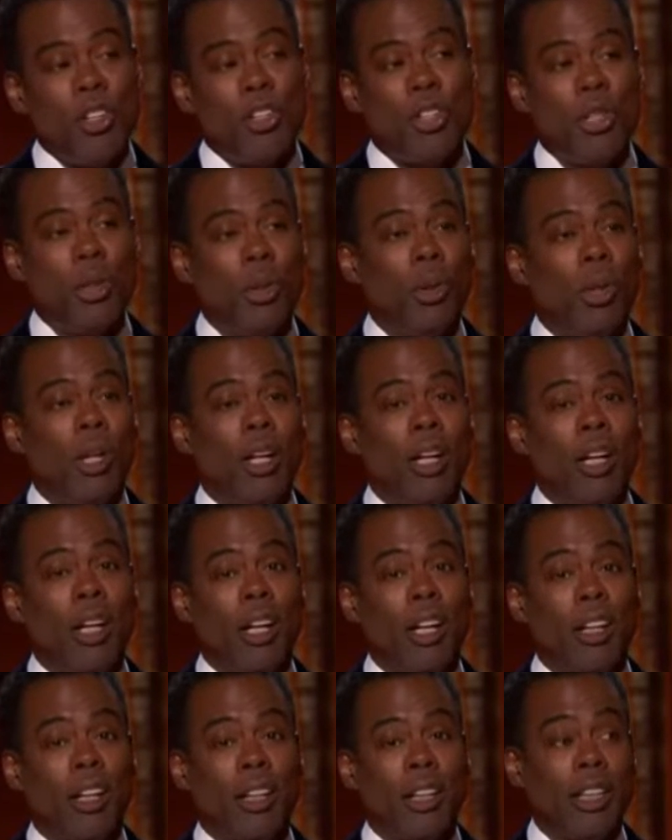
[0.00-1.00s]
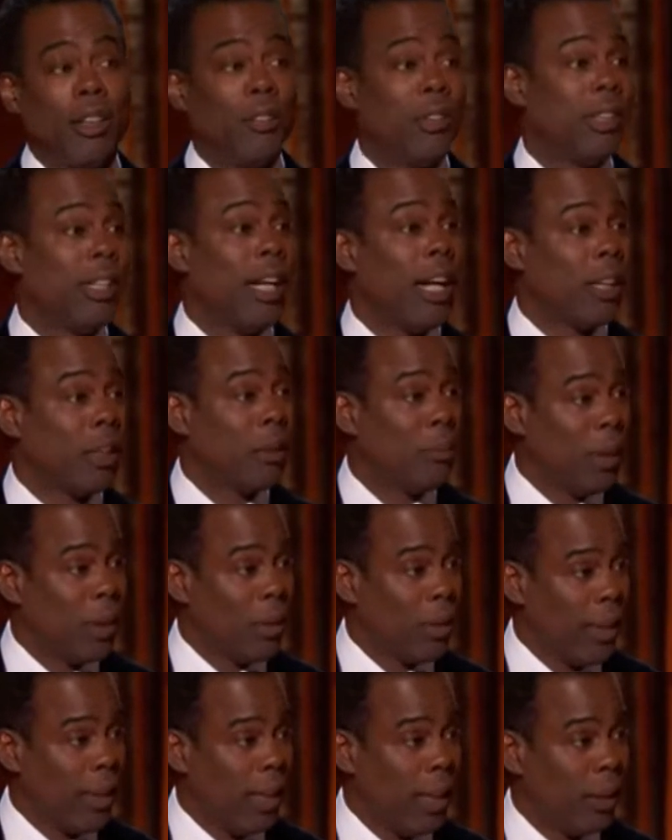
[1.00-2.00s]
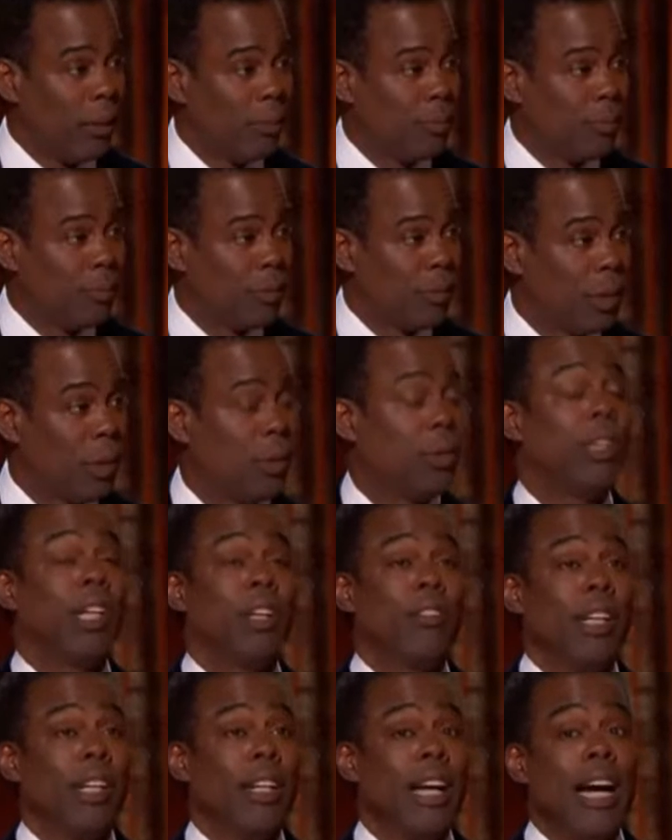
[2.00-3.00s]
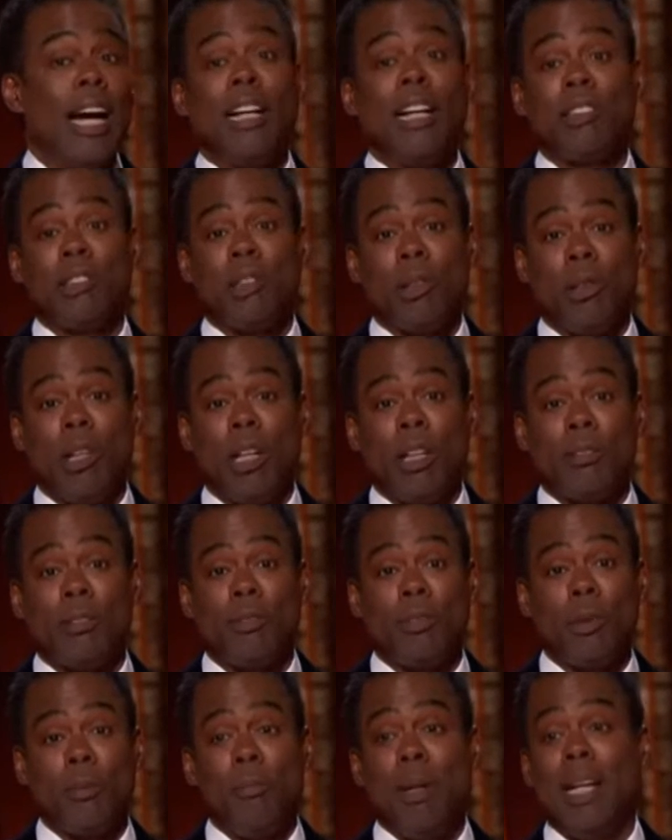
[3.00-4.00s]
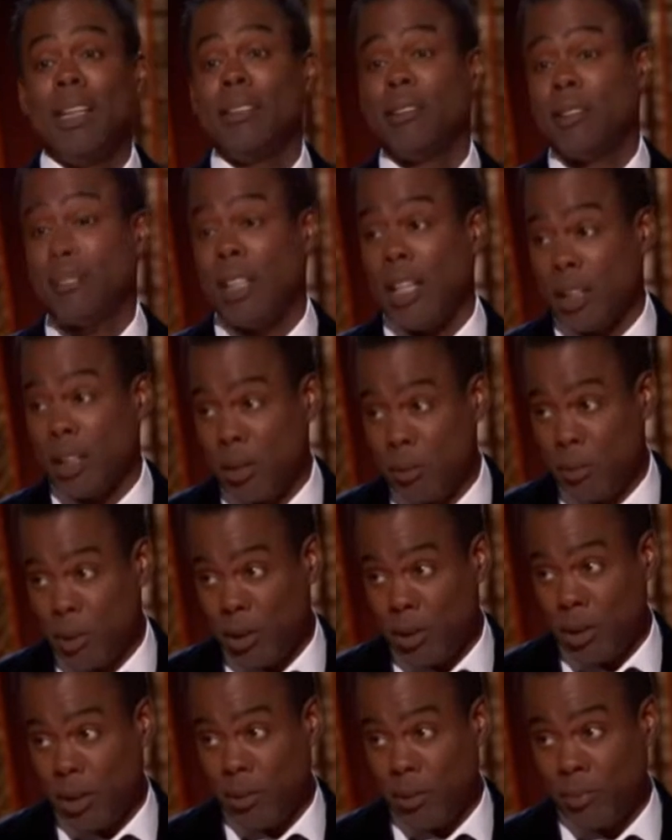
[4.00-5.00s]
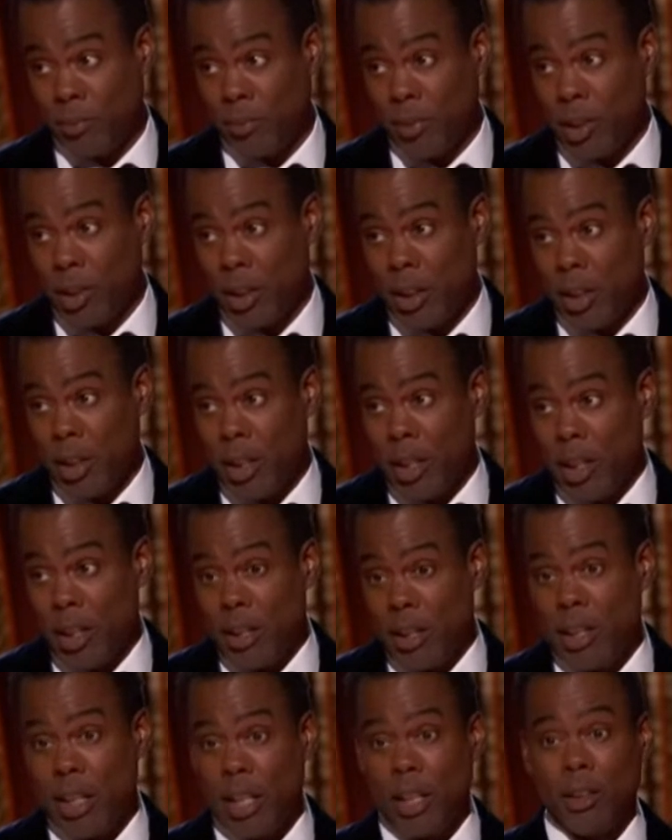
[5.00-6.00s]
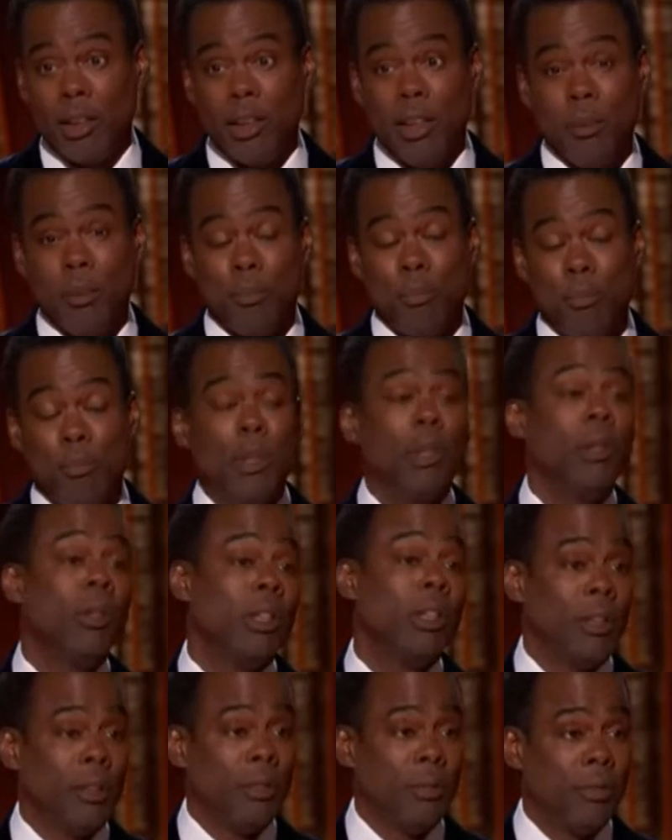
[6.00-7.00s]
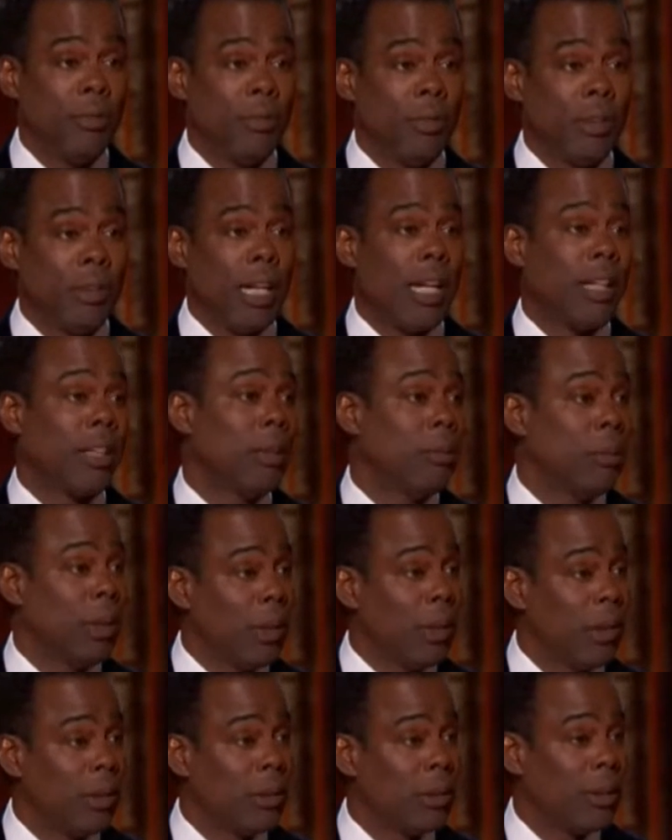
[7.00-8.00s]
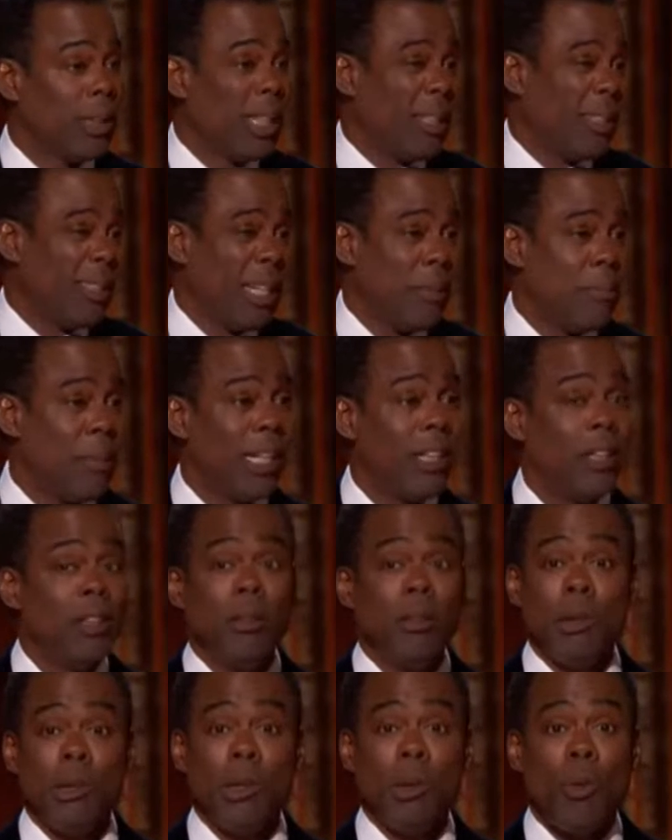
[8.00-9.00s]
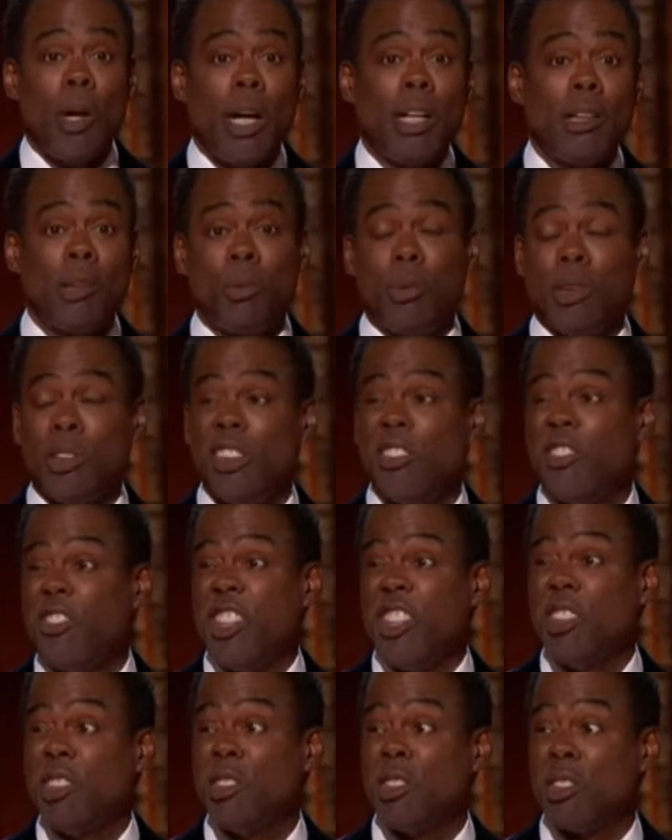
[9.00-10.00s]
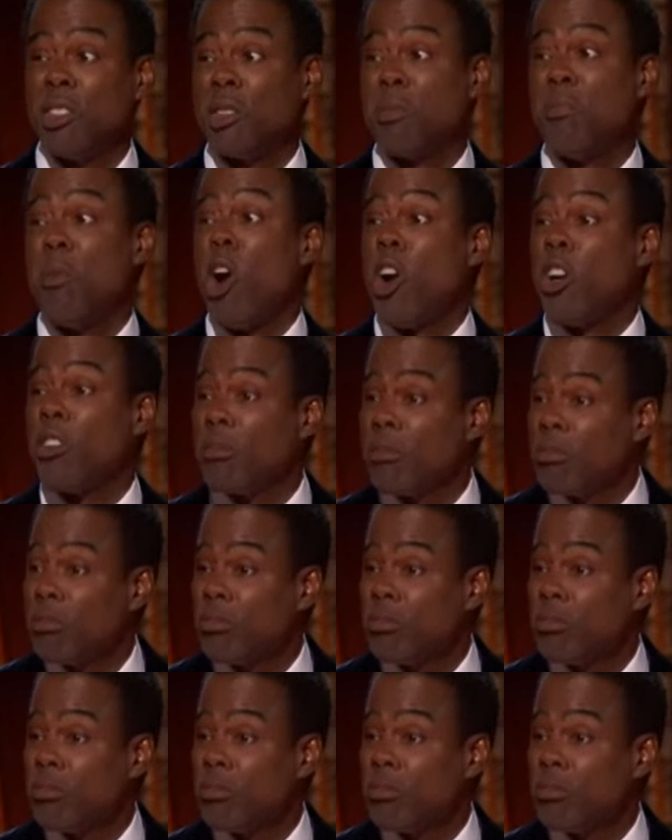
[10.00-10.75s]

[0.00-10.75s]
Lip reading: To give a documentary out, to give an Oscar out for Best Documentary. Now, the beauty of documentaries, because they make you, when you watch one, you feel smart.